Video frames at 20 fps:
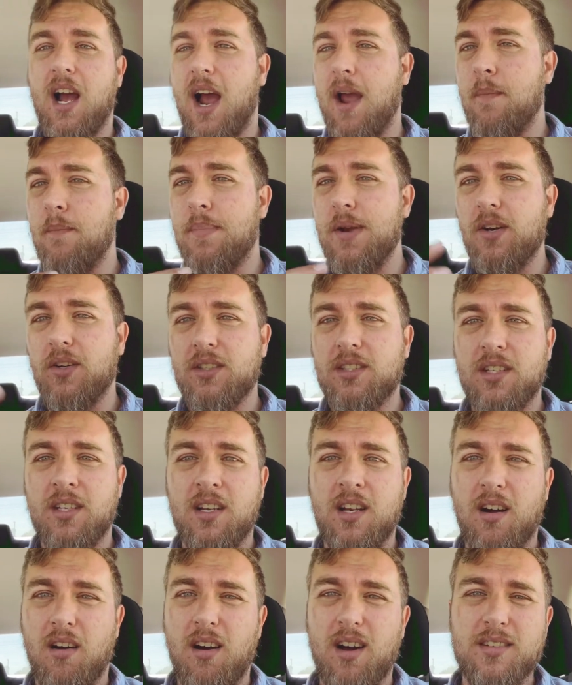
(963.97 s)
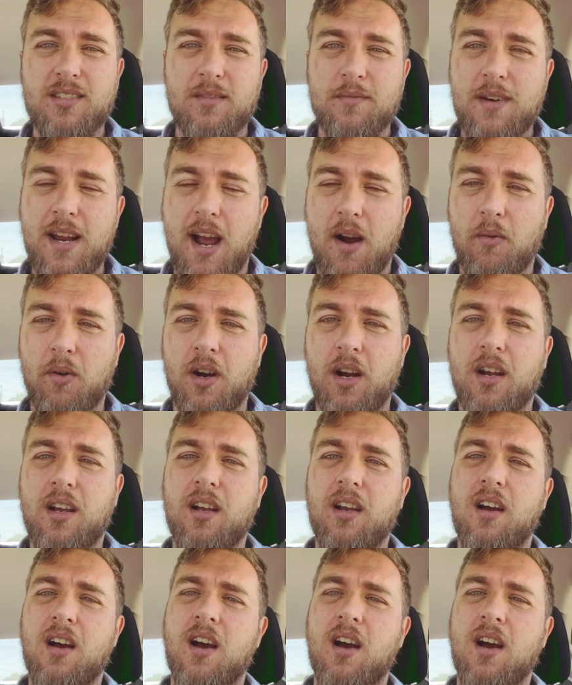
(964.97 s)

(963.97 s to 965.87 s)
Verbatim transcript: I built an awesome network.